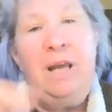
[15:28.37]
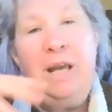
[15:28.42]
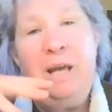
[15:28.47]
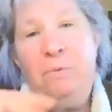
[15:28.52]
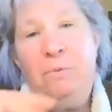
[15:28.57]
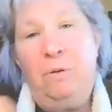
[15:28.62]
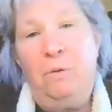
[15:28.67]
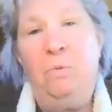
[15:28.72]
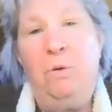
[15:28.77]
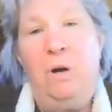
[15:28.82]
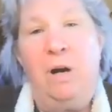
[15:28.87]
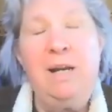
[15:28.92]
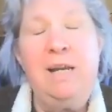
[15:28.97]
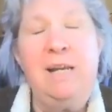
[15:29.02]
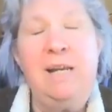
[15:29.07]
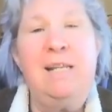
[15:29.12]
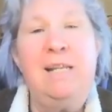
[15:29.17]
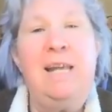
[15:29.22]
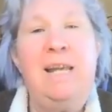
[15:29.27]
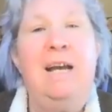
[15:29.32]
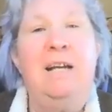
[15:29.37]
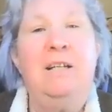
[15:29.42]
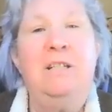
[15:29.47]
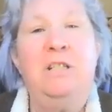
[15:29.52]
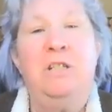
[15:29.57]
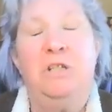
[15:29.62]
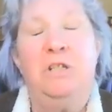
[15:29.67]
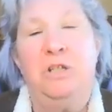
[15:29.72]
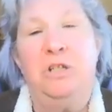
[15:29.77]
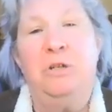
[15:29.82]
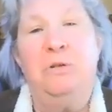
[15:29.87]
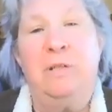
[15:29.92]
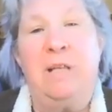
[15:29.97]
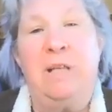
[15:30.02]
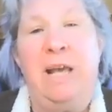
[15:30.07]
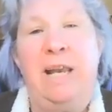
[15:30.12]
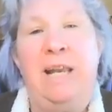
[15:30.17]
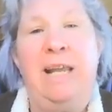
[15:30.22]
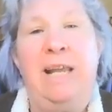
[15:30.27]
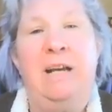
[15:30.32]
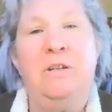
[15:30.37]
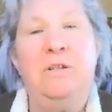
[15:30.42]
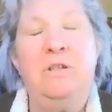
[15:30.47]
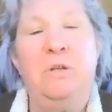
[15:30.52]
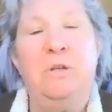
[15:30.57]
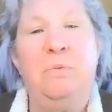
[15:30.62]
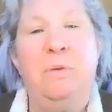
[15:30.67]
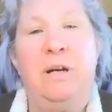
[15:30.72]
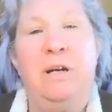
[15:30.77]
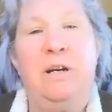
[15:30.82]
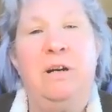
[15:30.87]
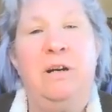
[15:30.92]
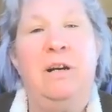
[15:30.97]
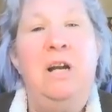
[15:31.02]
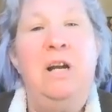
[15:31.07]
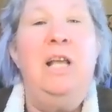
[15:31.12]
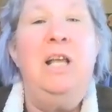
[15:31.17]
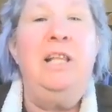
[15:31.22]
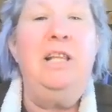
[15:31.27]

And we're walking down she was heading out to where